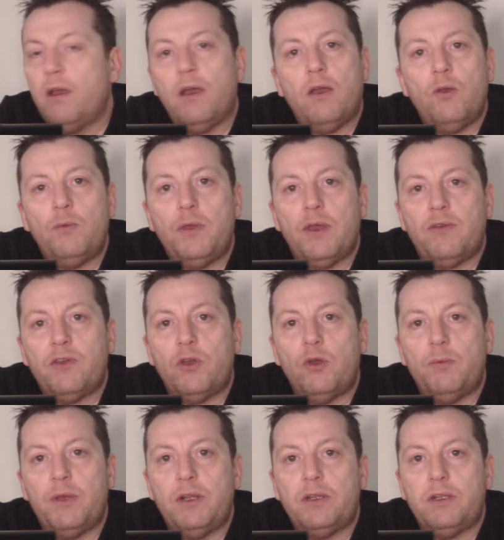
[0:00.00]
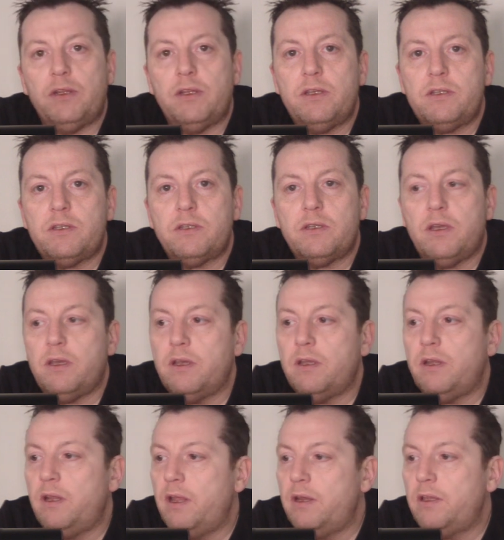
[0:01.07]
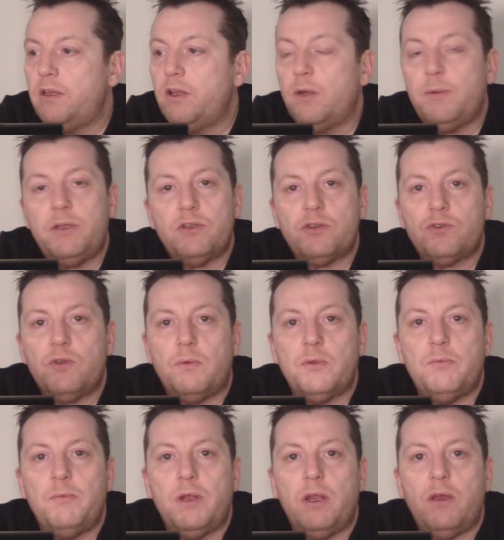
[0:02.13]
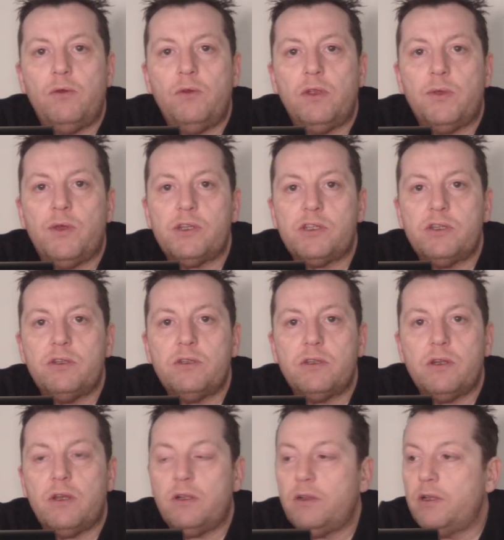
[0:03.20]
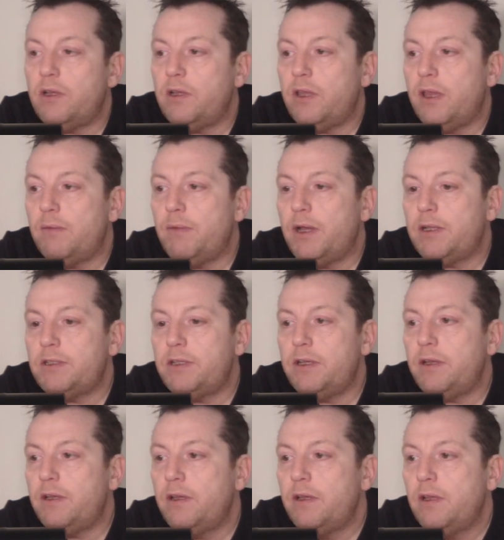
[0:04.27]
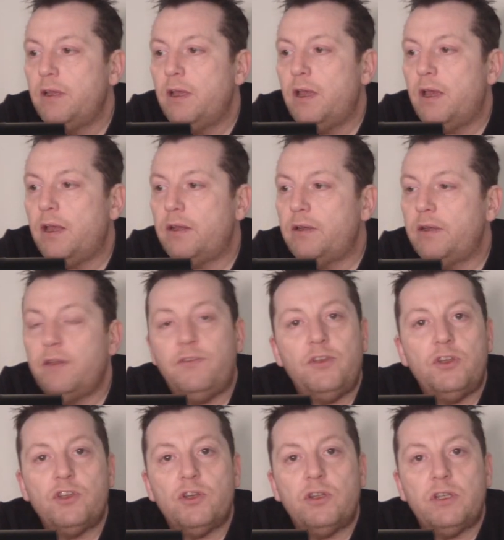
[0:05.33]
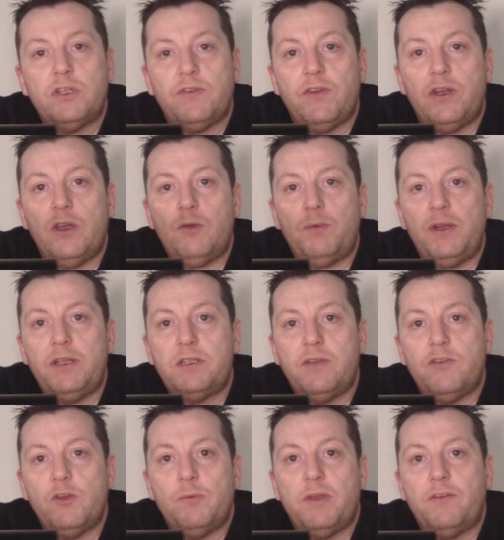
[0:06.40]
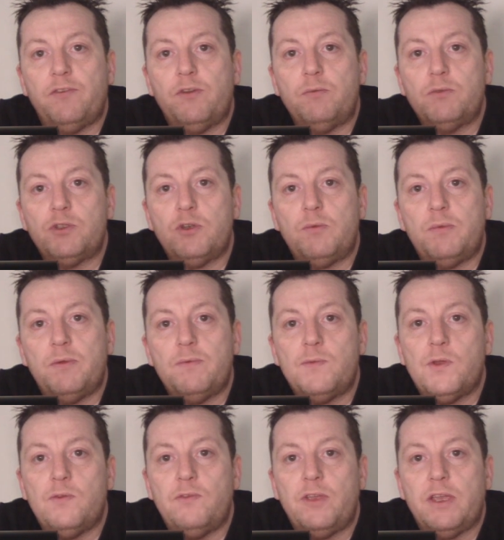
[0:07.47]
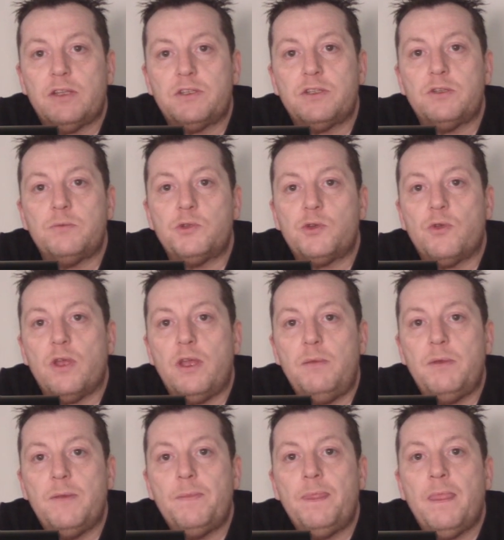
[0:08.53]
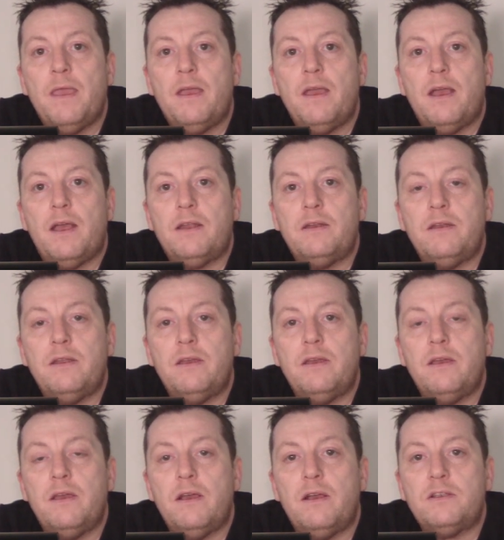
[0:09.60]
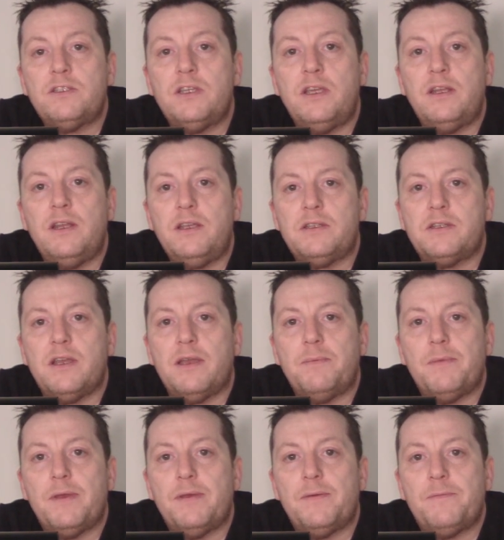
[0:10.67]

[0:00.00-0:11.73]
I hope you have a go at building this. Uh, any comments, drop them below, the questions, and I'll uh, get back to you. And if you enjoy this video, please give it a big thumbs up. Don't forget to subscribe, and uh, I'll see you next time.